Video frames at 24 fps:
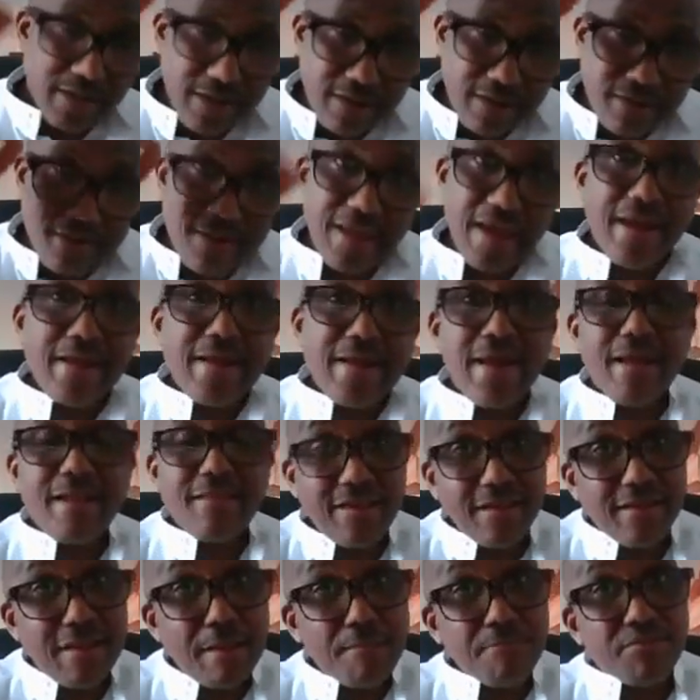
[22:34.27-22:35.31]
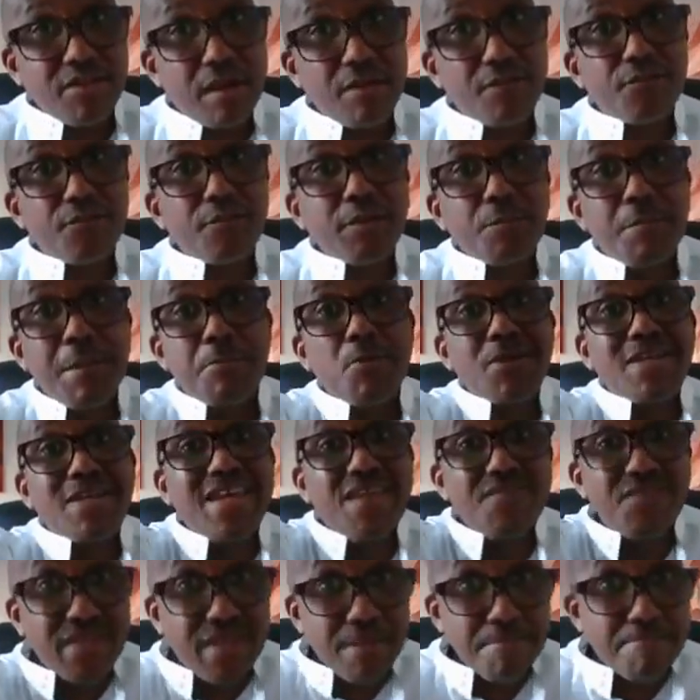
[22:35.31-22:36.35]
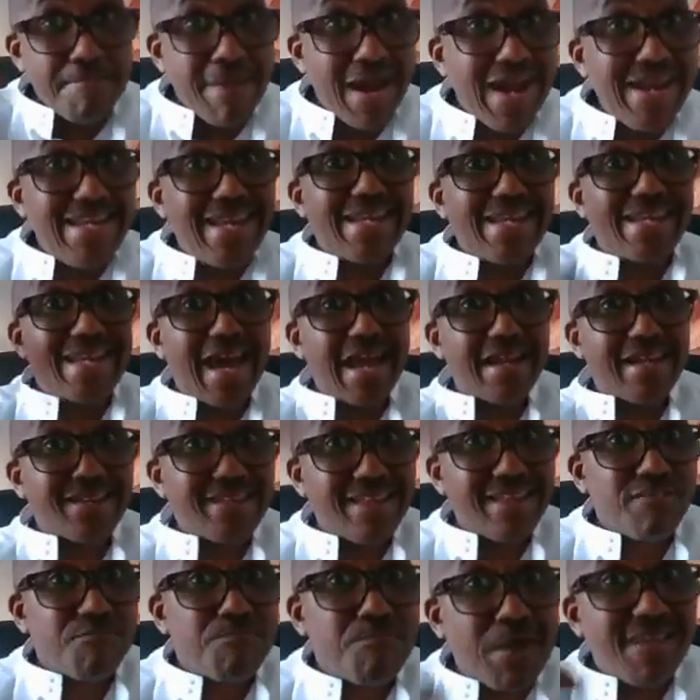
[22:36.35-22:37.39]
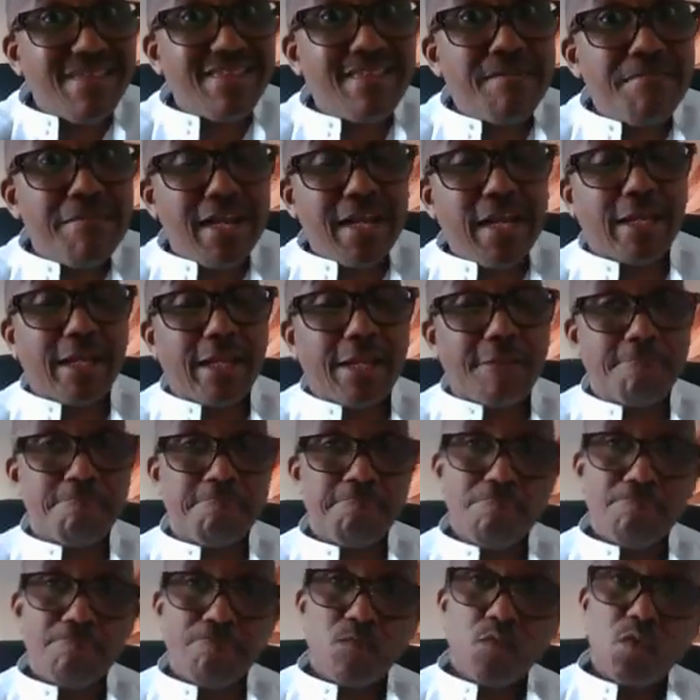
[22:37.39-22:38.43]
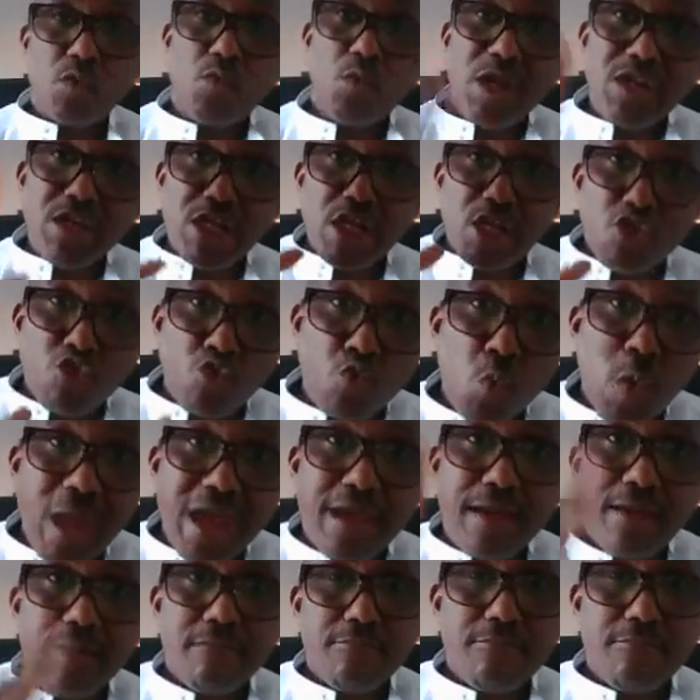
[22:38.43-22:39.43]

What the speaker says: the TRRC themselves, people given the mandate, had a responsibility when they swear